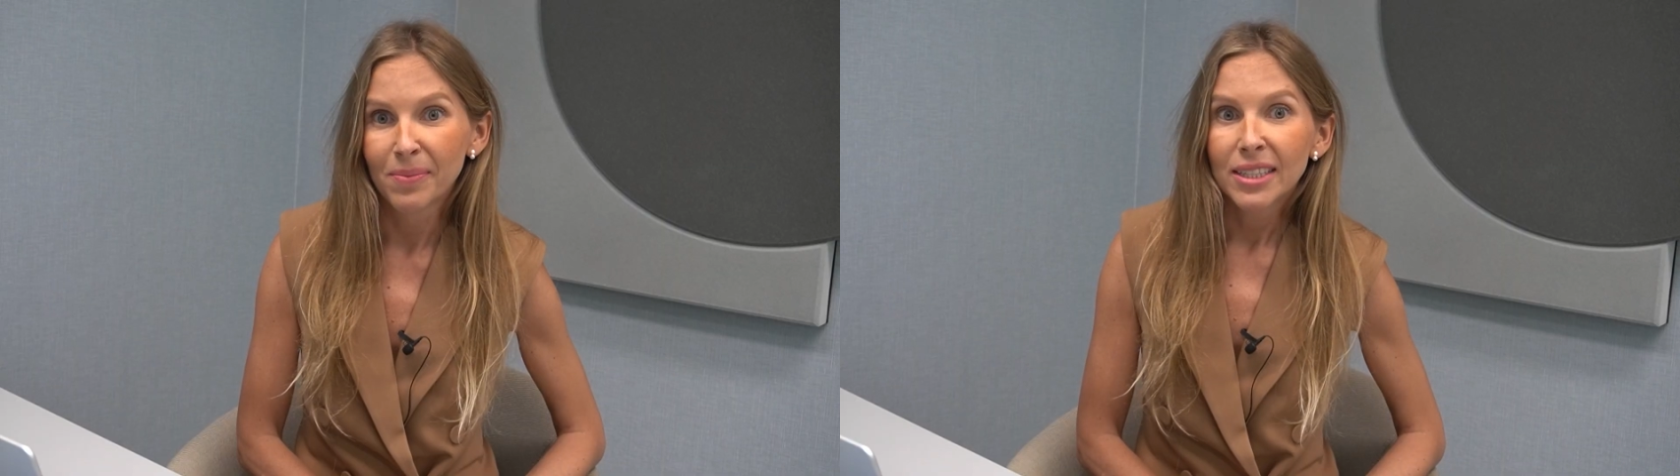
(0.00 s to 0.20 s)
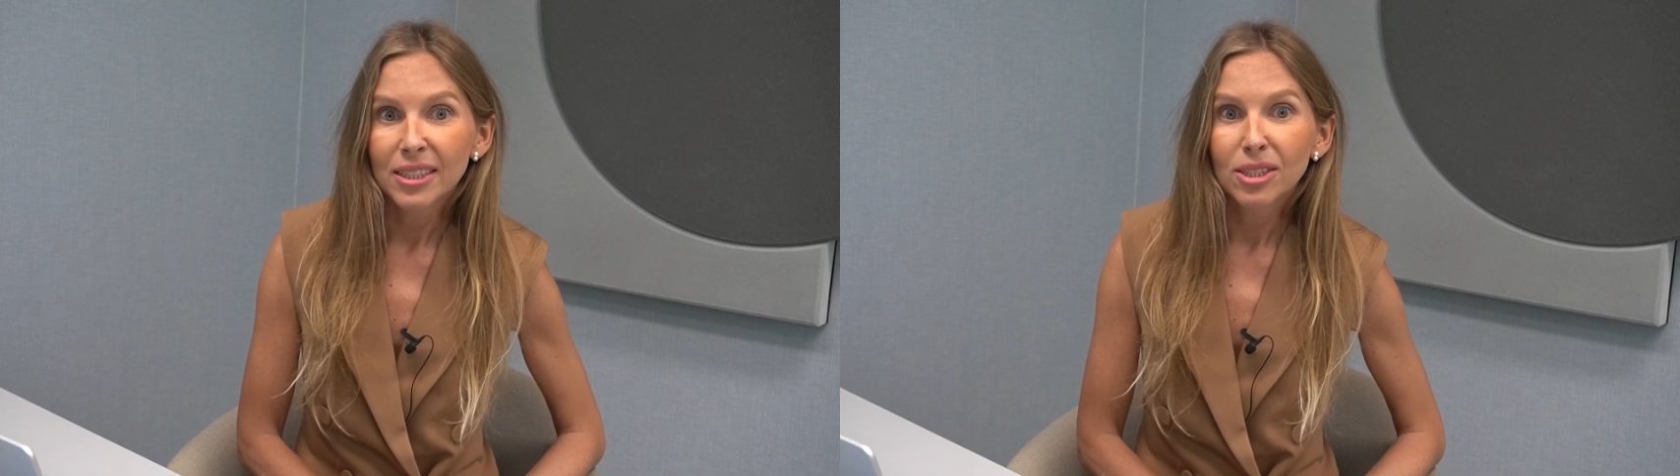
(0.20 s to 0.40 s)

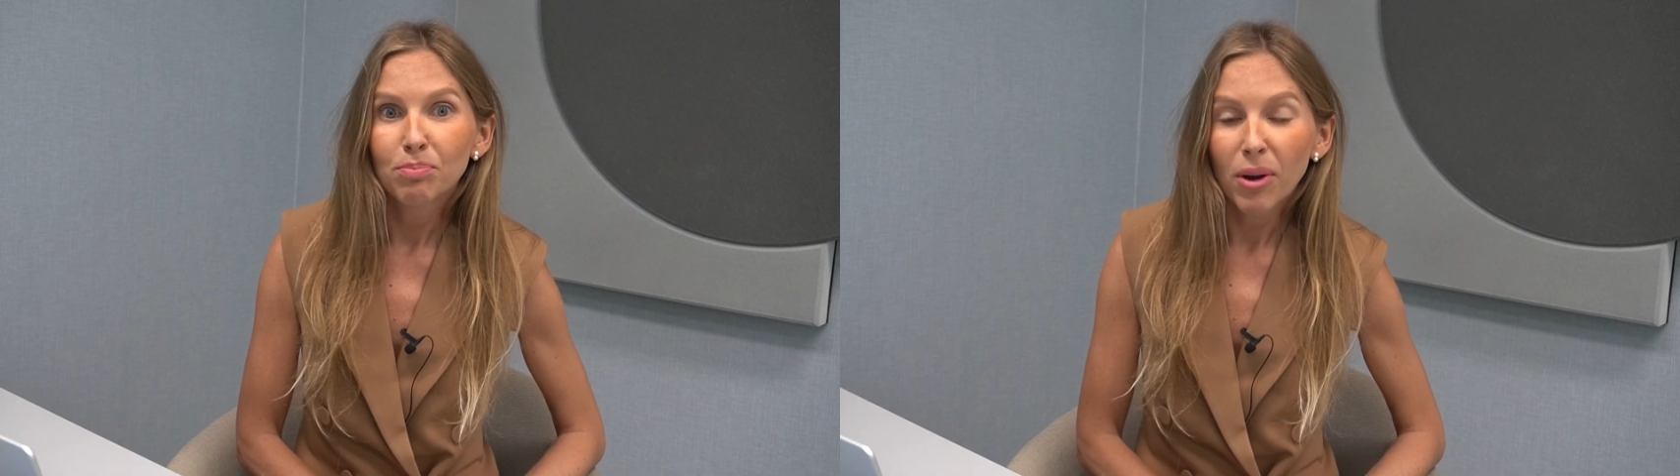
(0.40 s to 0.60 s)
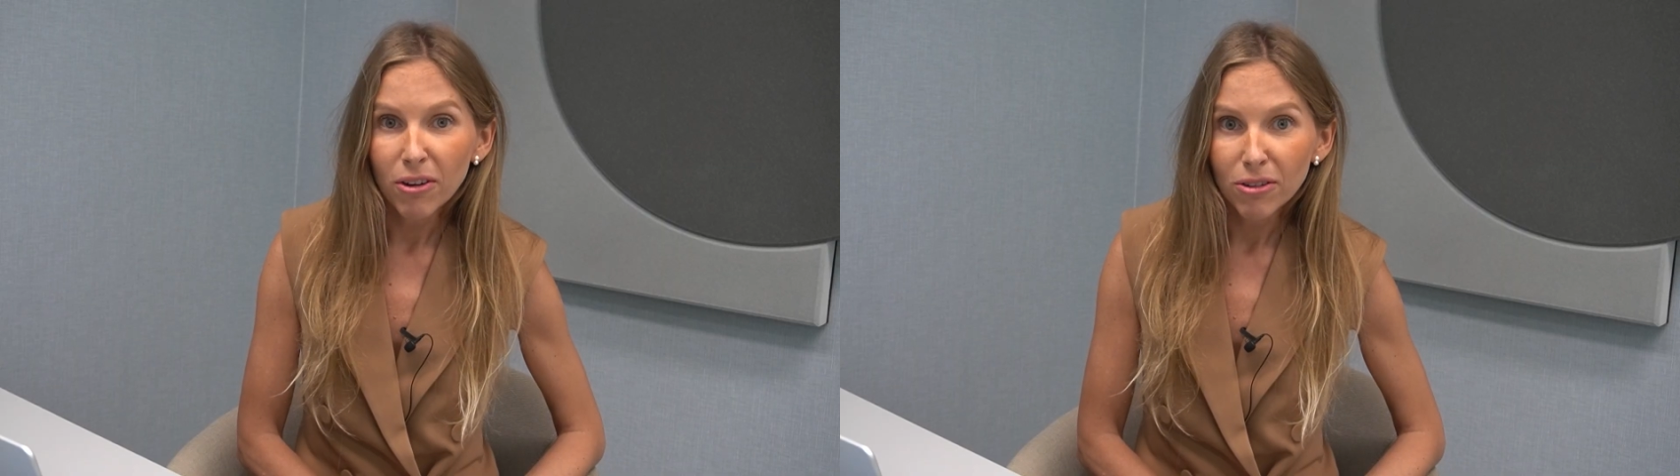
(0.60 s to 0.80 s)
This
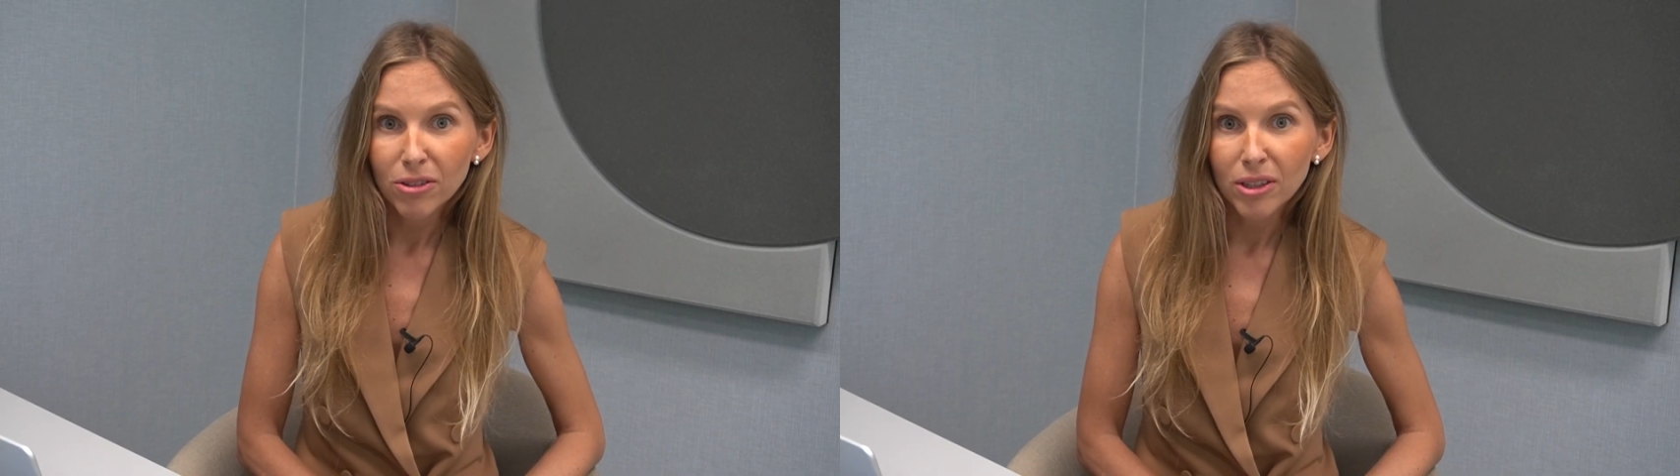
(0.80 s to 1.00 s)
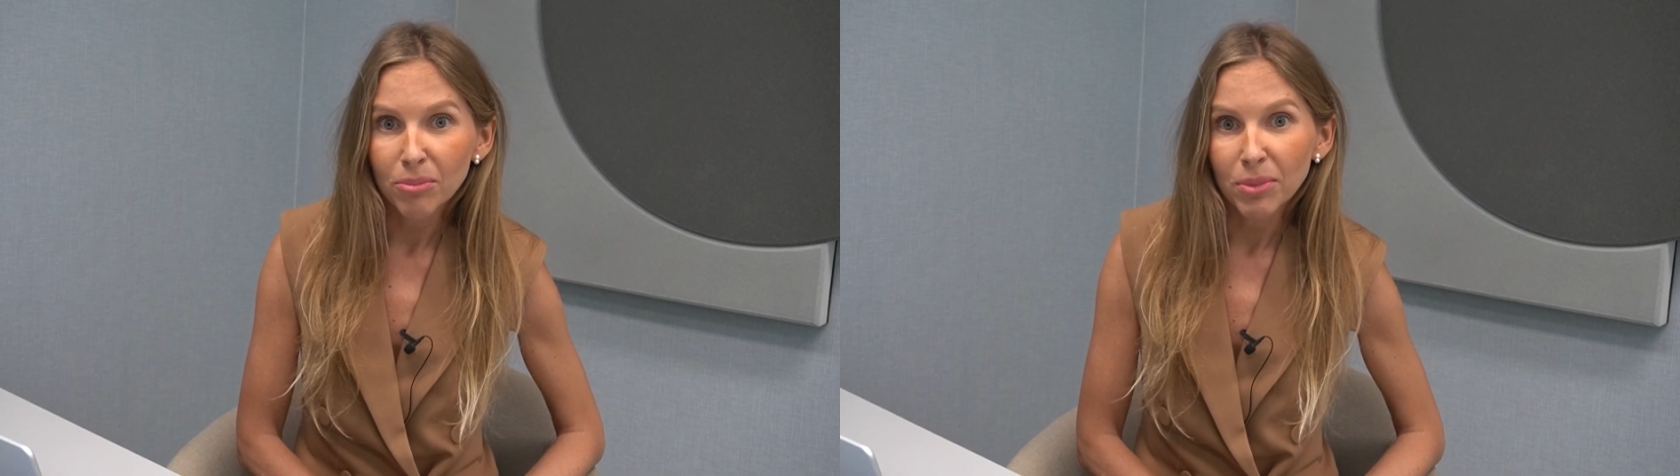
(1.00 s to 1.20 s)

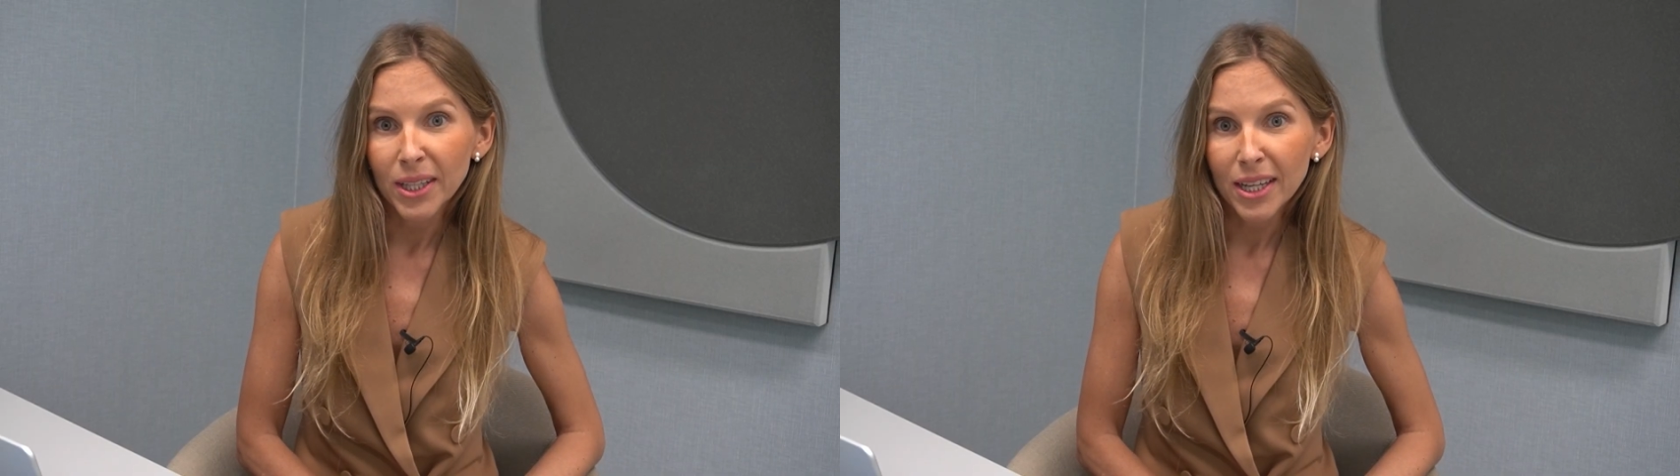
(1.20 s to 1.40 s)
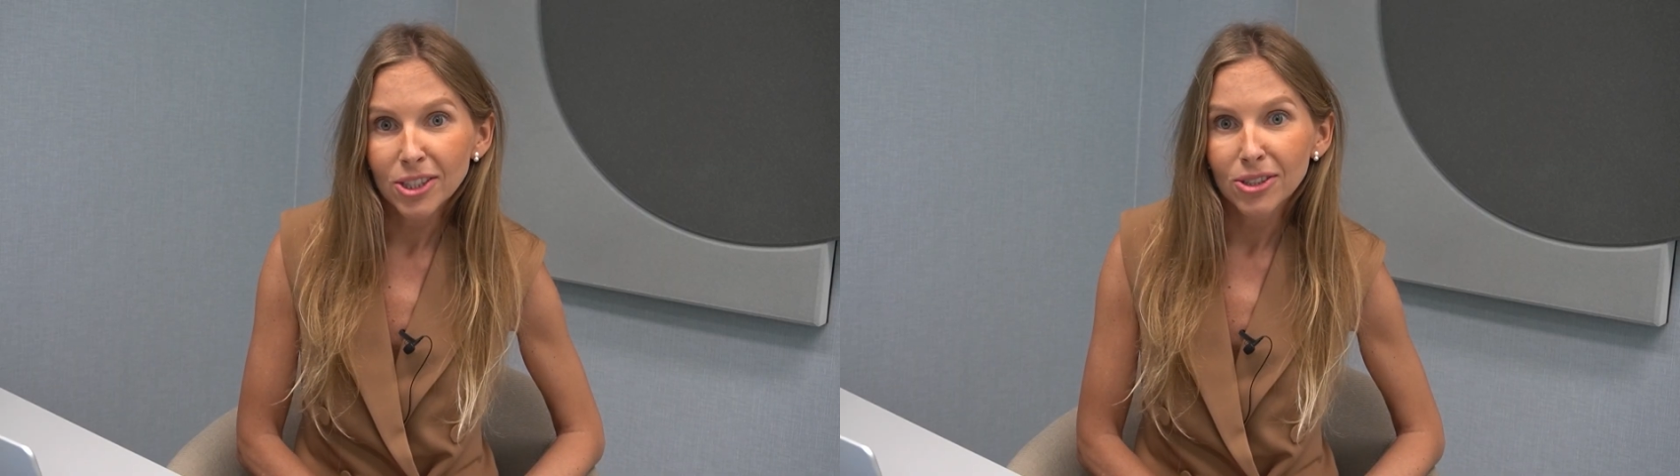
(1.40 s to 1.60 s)
powerful
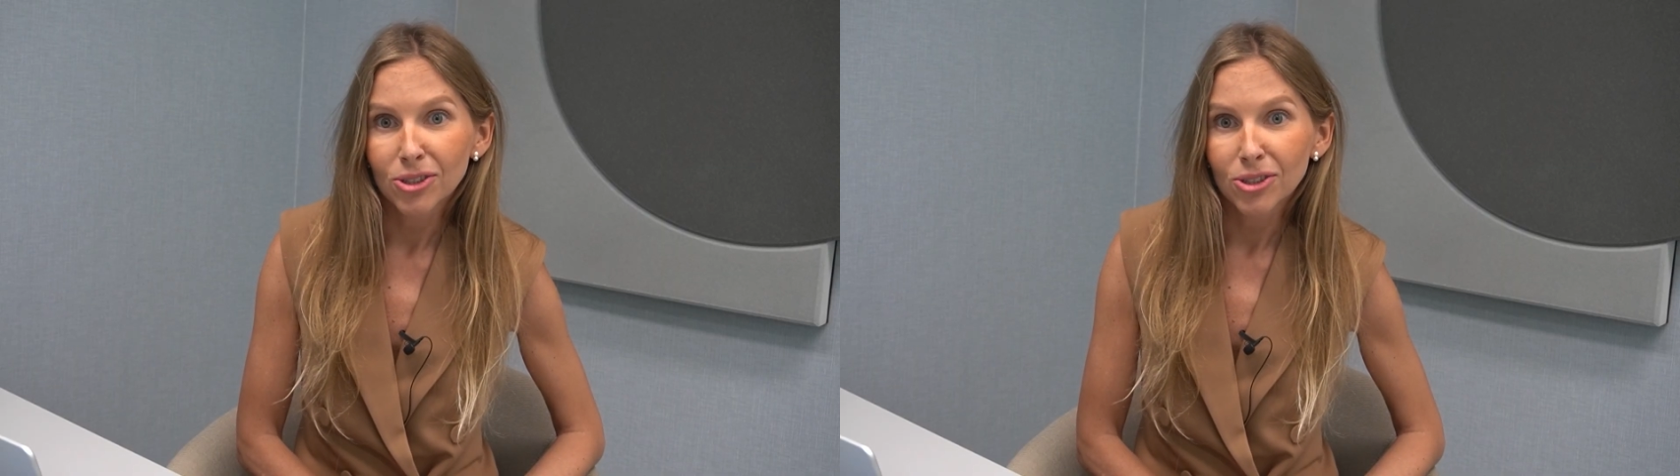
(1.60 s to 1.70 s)
combination